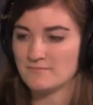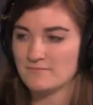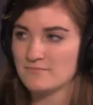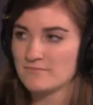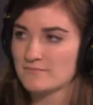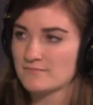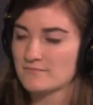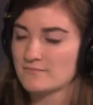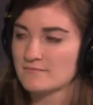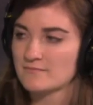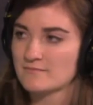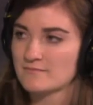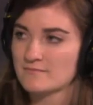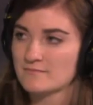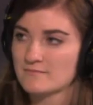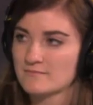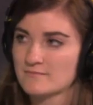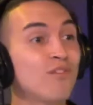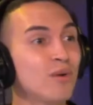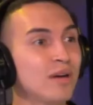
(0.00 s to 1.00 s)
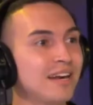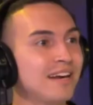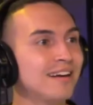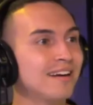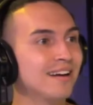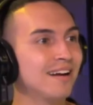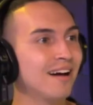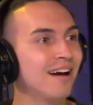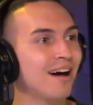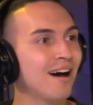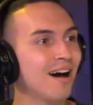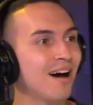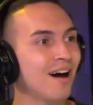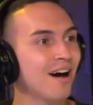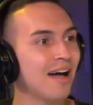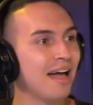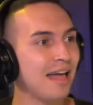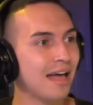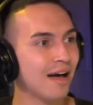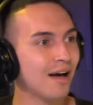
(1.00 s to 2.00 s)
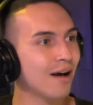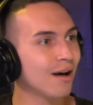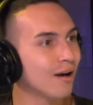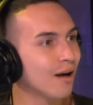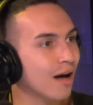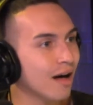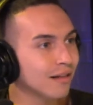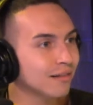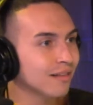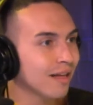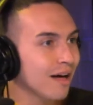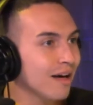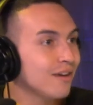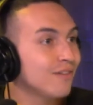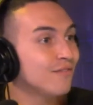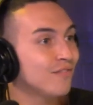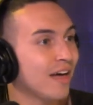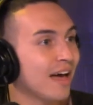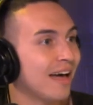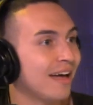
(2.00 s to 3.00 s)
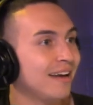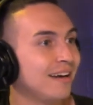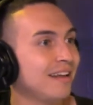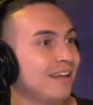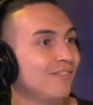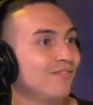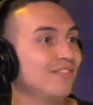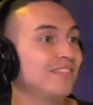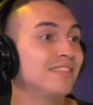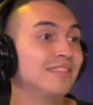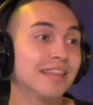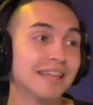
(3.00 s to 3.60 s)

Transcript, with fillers: And we could have avoided a lot of that. If, yeah.